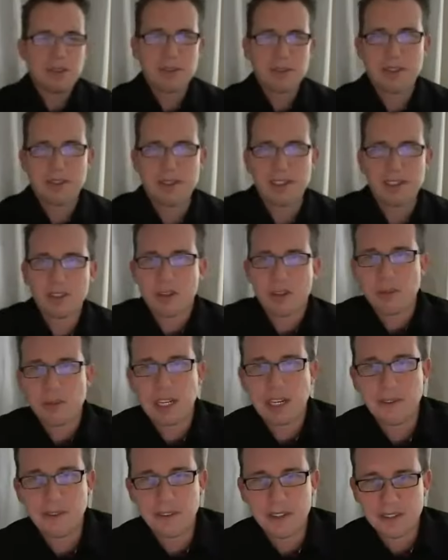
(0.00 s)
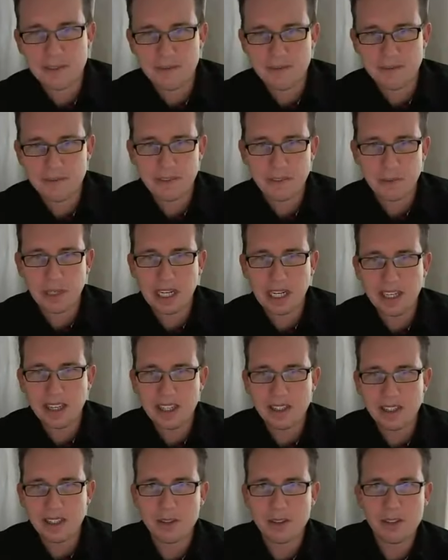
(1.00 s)
I mean, show us whatever...
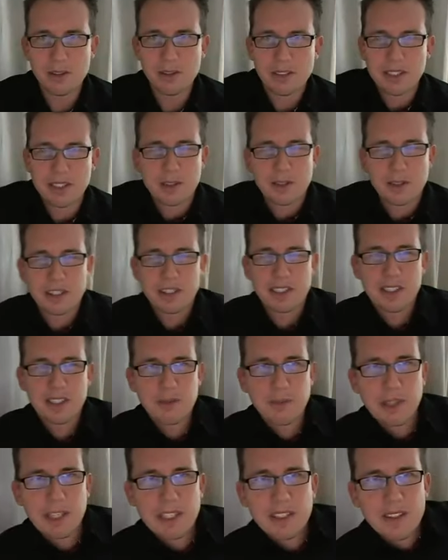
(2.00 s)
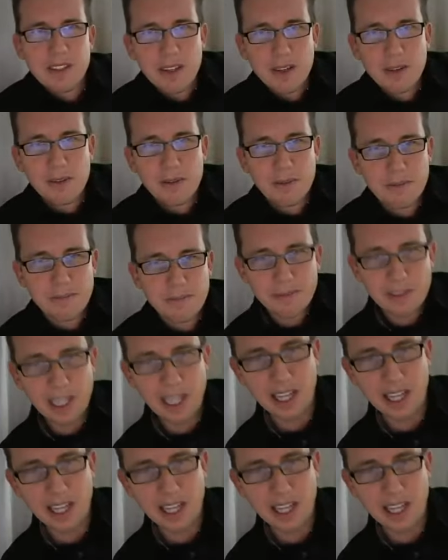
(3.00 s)
Anything you do is interesting to me, so